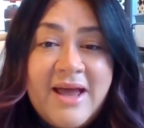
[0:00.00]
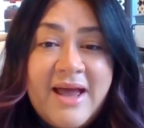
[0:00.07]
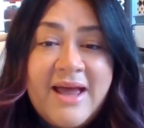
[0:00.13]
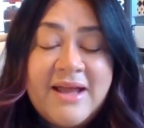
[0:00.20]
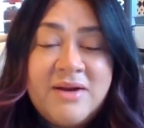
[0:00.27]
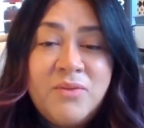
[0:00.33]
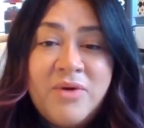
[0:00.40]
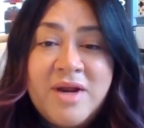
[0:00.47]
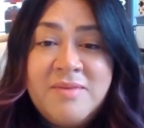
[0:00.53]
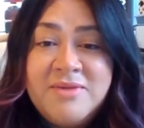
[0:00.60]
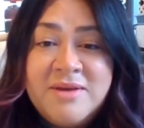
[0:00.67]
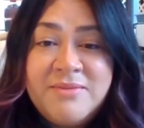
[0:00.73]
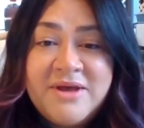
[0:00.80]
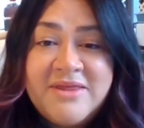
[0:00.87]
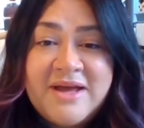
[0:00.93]
And what I
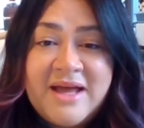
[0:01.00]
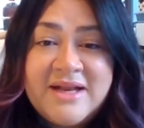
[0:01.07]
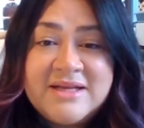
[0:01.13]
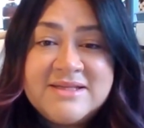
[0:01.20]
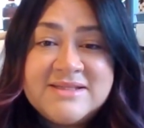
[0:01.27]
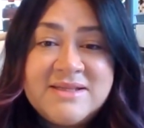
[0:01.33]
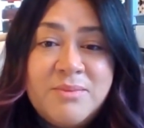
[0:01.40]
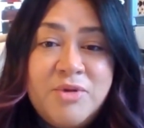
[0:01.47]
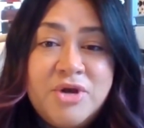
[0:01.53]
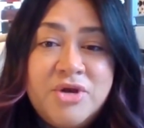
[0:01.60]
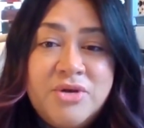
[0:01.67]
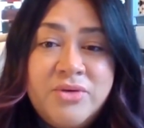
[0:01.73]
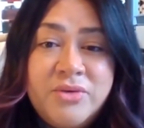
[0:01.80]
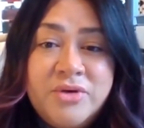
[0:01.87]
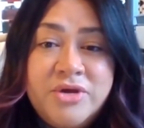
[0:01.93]
mean by that is someone
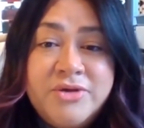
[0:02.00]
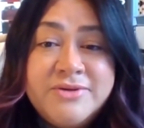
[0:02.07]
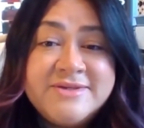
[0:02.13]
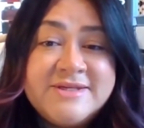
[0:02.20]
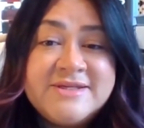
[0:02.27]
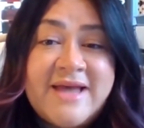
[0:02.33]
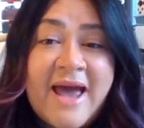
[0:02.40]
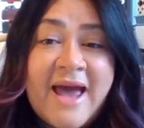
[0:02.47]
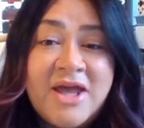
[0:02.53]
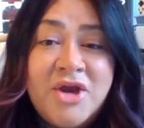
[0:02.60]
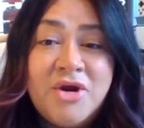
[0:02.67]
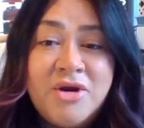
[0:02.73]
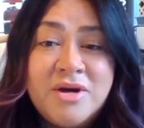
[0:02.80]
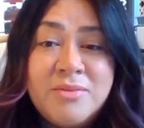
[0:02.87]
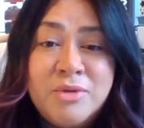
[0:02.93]
who uses
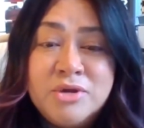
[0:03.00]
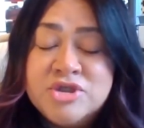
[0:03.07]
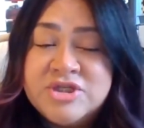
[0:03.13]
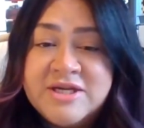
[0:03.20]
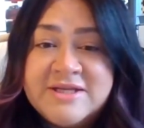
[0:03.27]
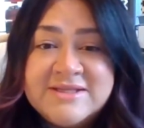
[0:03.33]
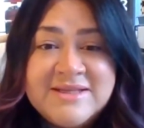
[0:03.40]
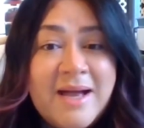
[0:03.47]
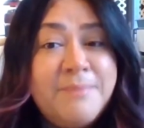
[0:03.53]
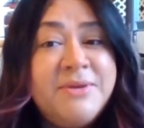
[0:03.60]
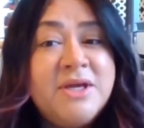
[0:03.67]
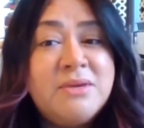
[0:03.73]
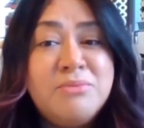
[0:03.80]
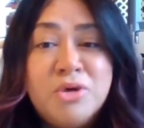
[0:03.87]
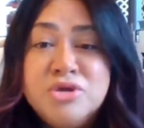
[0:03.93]
accurate emotions, not
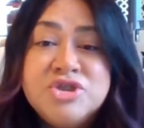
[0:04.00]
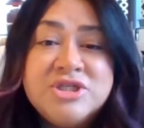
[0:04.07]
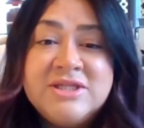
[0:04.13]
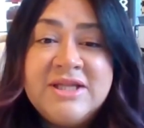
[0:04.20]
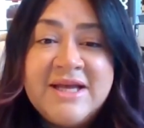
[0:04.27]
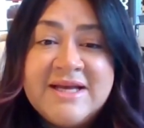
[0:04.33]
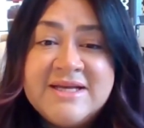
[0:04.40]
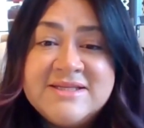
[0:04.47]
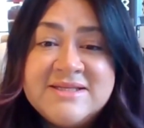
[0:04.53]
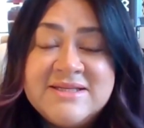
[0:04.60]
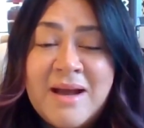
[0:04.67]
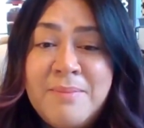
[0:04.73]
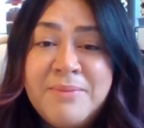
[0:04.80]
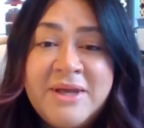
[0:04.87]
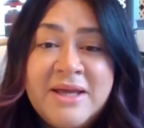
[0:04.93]
being emotionless,
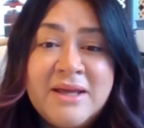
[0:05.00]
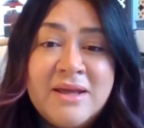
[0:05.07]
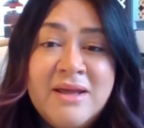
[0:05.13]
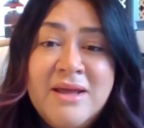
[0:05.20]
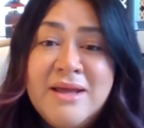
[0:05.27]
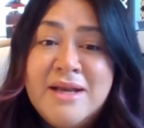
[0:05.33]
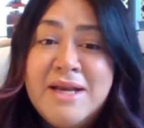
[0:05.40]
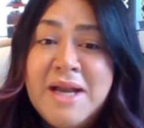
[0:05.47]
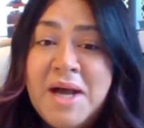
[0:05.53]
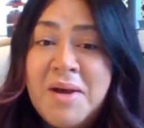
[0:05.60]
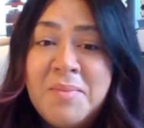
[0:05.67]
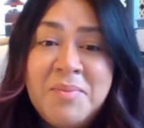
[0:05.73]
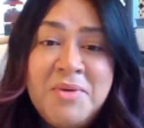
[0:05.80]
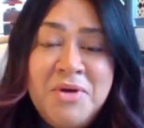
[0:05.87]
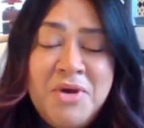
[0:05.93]
not being
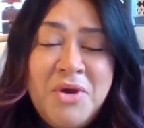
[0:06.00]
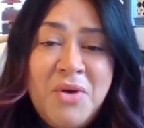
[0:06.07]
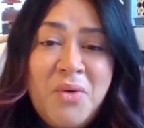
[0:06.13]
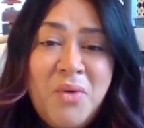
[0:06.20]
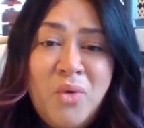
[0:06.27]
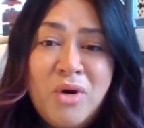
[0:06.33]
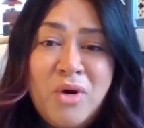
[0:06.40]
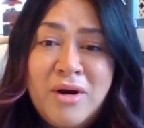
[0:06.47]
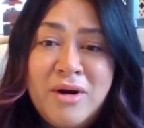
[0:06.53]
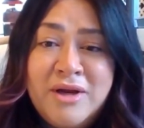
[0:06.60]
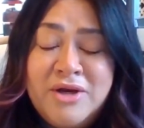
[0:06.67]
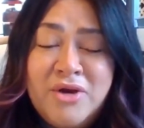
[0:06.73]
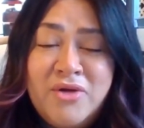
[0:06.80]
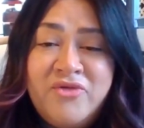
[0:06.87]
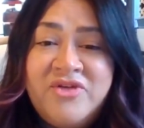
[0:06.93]
numb or,
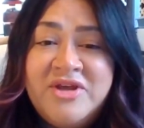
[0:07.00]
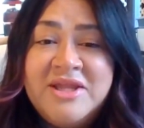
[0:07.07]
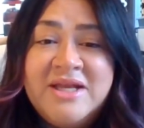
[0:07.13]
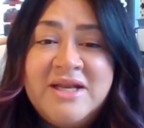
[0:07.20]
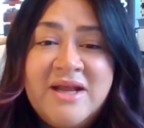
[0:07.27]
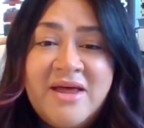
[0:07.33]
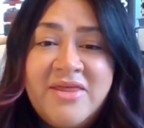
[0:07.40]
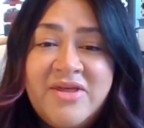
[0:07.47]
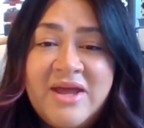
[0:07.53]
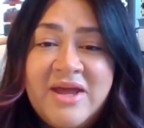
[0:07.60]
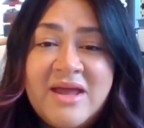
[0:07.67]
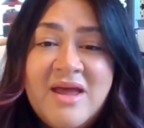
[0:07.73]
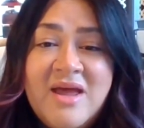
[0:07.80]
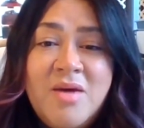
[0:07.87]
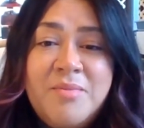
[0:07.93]
you know, feeling
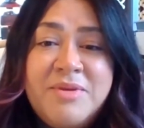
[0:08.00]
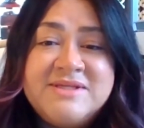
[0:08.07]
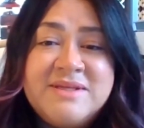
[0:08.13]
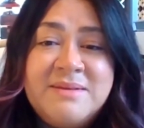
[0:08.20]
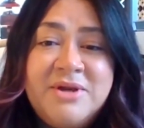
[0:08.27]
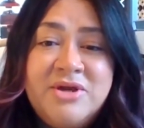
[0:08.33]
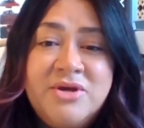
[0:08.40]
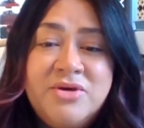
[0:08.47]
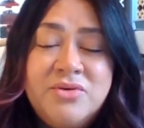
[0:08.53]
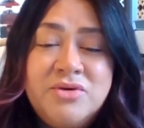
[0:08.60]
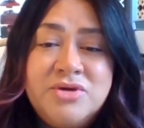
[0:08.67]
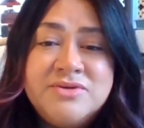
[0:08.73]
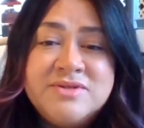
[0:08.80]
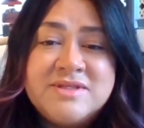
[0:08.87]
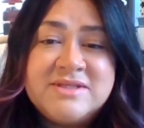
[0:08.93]
nothing, but somebody who
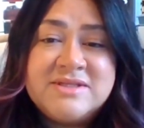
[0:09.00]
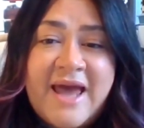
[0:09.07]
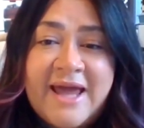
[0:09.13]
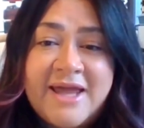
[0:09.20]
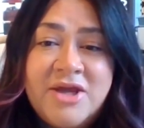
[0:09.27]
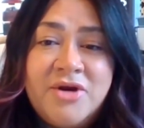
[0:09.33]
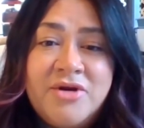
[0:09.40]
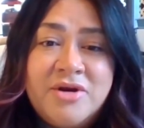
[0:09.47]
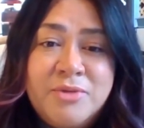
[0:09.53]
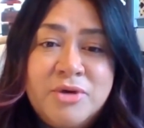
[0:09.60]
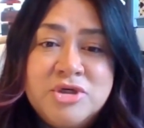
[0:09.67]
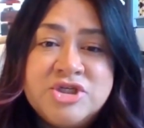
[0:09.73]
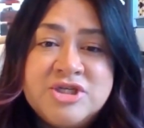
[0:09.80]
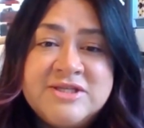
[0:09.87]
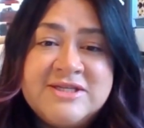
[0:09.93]
uses accurate
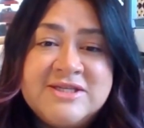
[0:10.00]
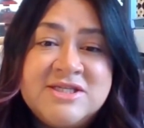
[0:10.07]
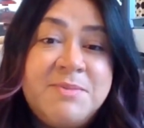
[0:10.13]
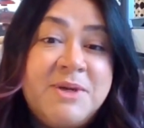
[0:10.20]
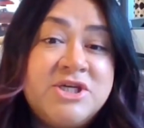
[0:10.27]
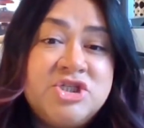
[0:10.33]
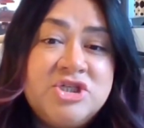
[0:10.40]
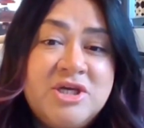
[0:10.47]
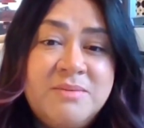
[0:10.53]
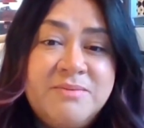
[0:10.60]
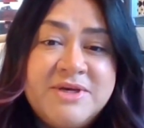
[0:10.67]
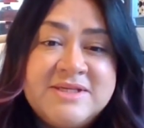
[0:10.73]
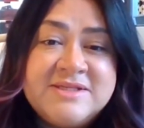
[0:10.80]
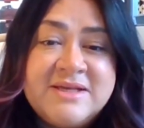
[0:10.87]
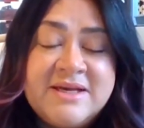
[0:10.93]
emotions, especially in
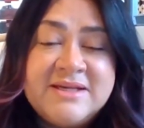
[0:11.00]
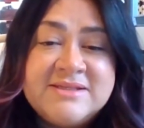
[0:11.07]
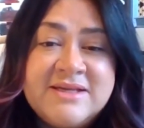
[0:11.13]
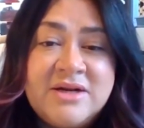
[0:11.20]
business.